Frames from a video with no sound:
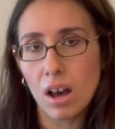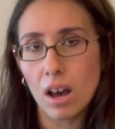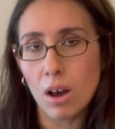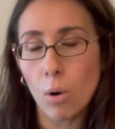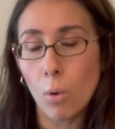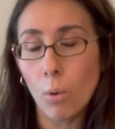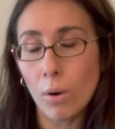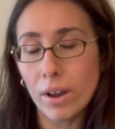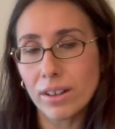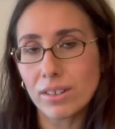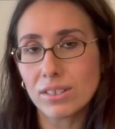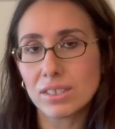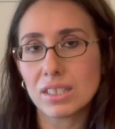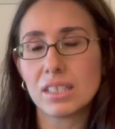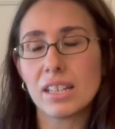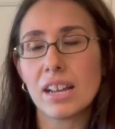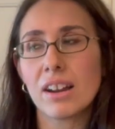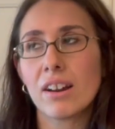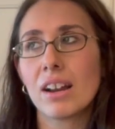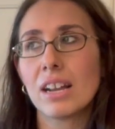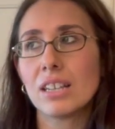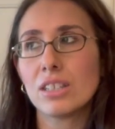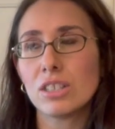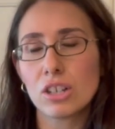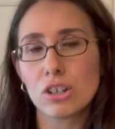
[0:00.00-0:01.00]
oils in there,
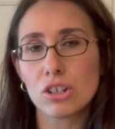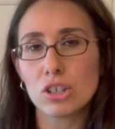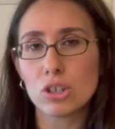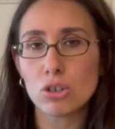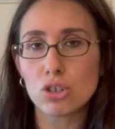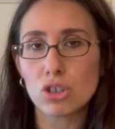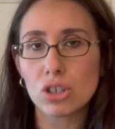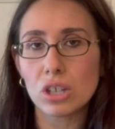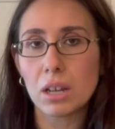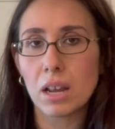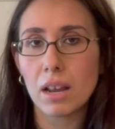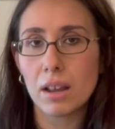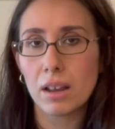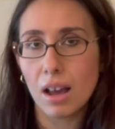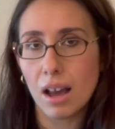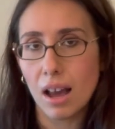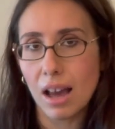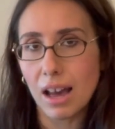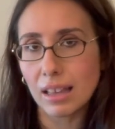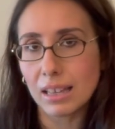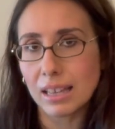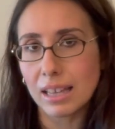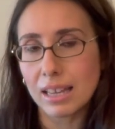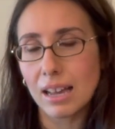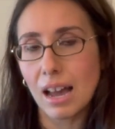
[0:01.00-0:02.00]
and they're usually
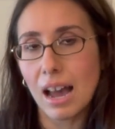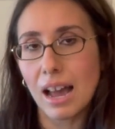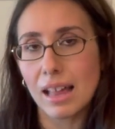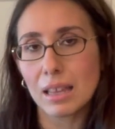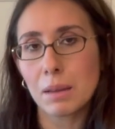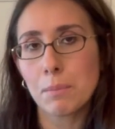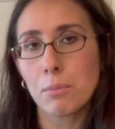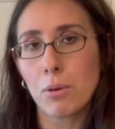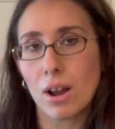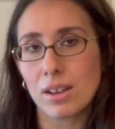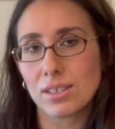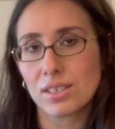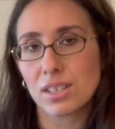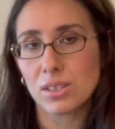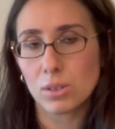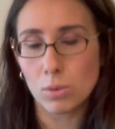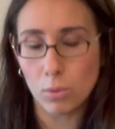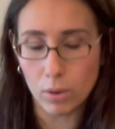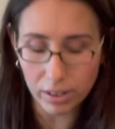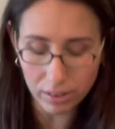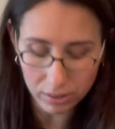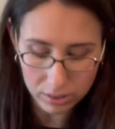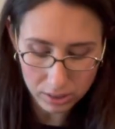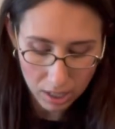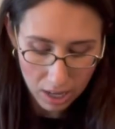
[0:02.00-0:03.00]
like highly processed
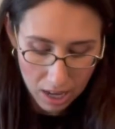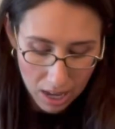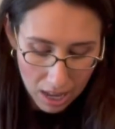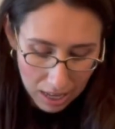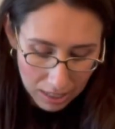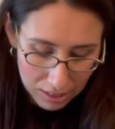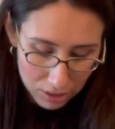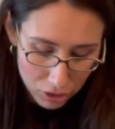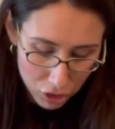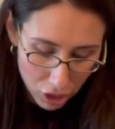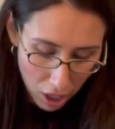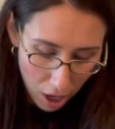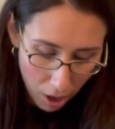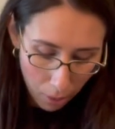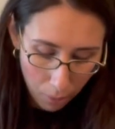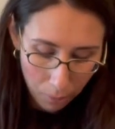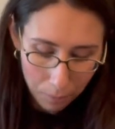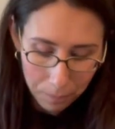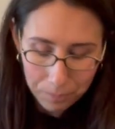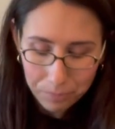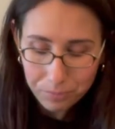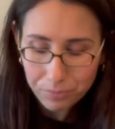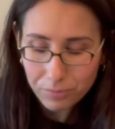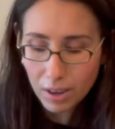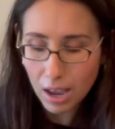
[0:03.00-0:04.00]
oils. So
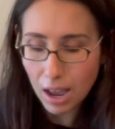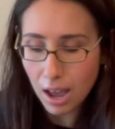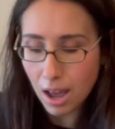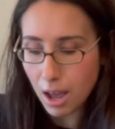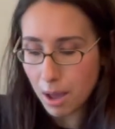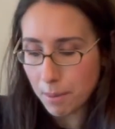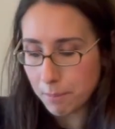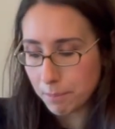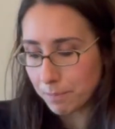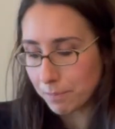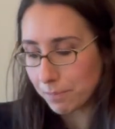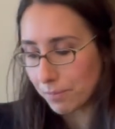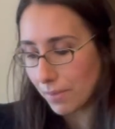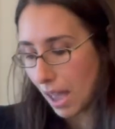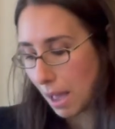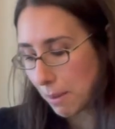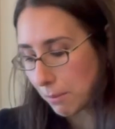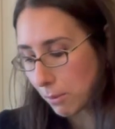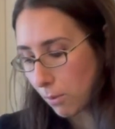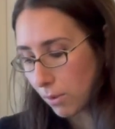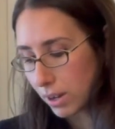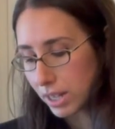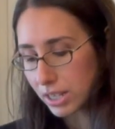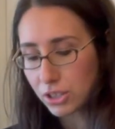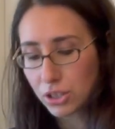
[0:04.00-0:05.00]
I'm
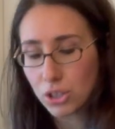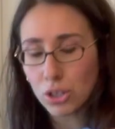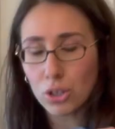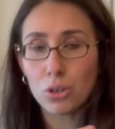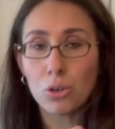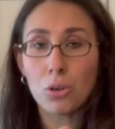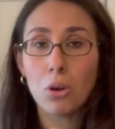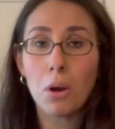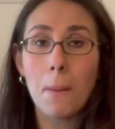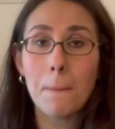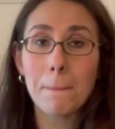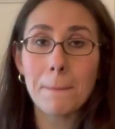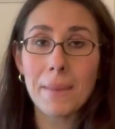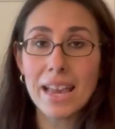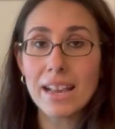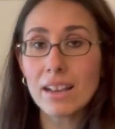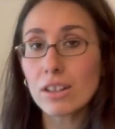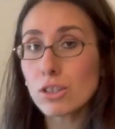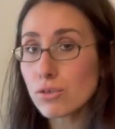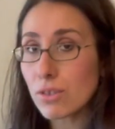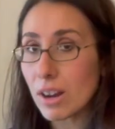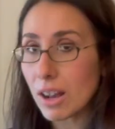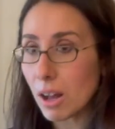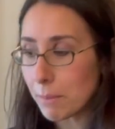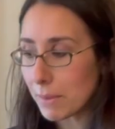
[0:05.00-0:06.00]
going to make a
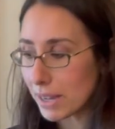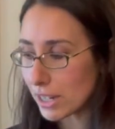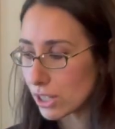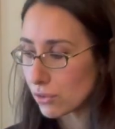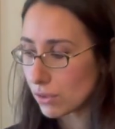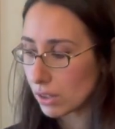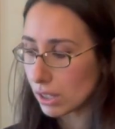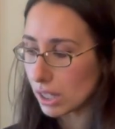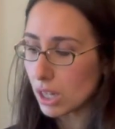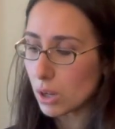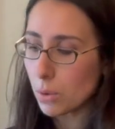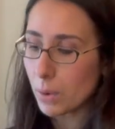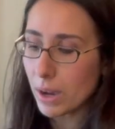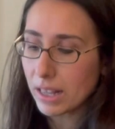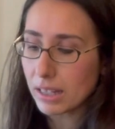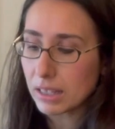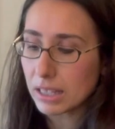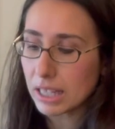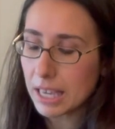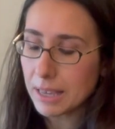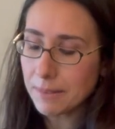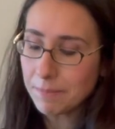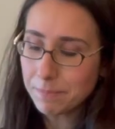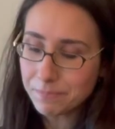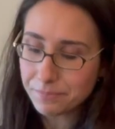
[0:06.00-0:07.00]
trail mix really
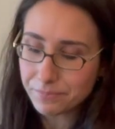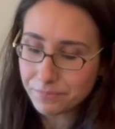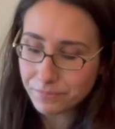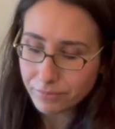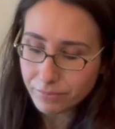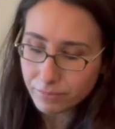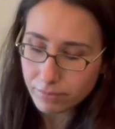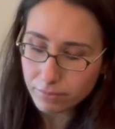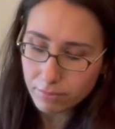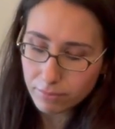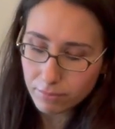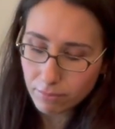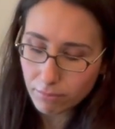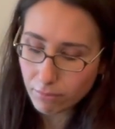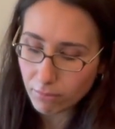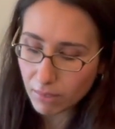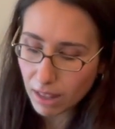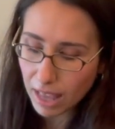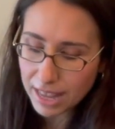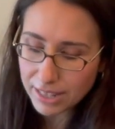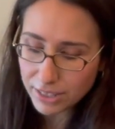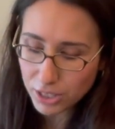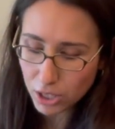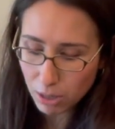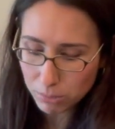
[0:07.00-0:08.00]
quickly.
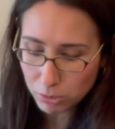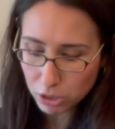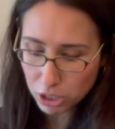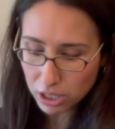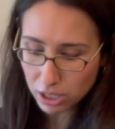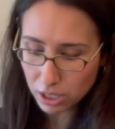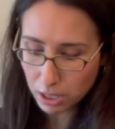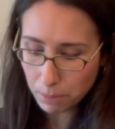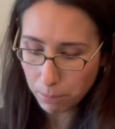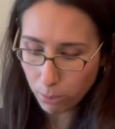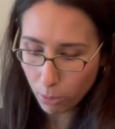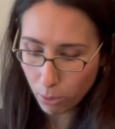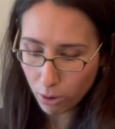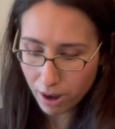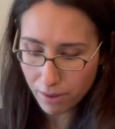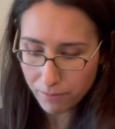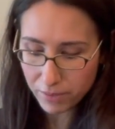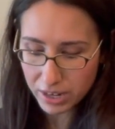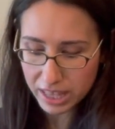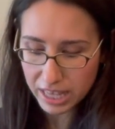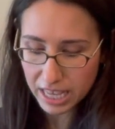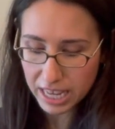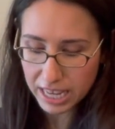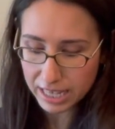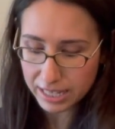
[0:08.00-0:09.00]
And so I'm just gonna pour
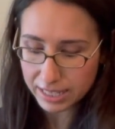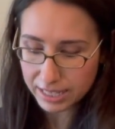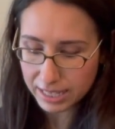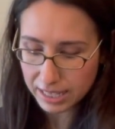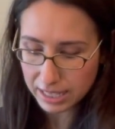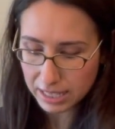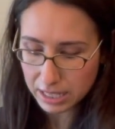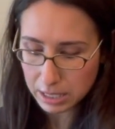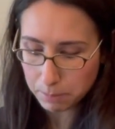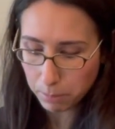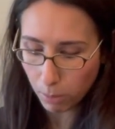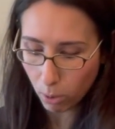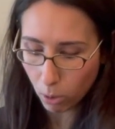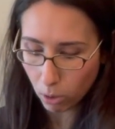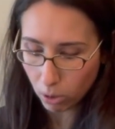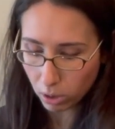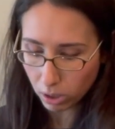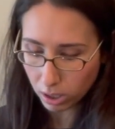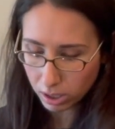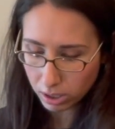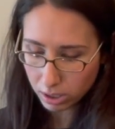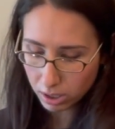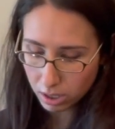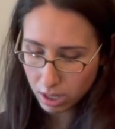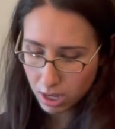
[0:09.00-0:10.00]
everything into this bowl.
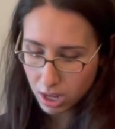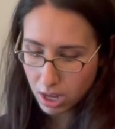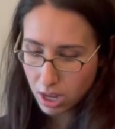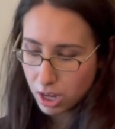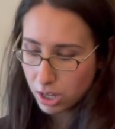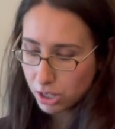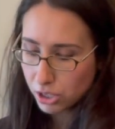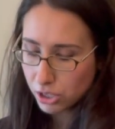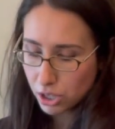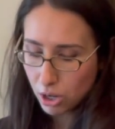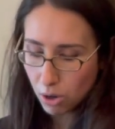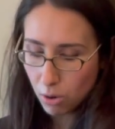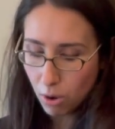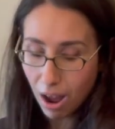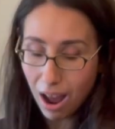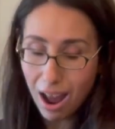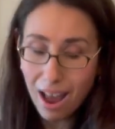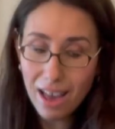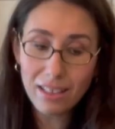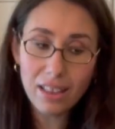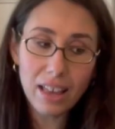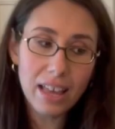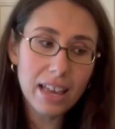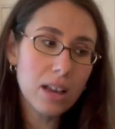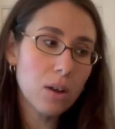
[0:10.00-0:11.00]
So I
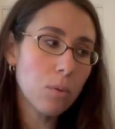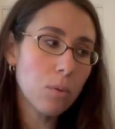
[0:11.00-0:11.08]
like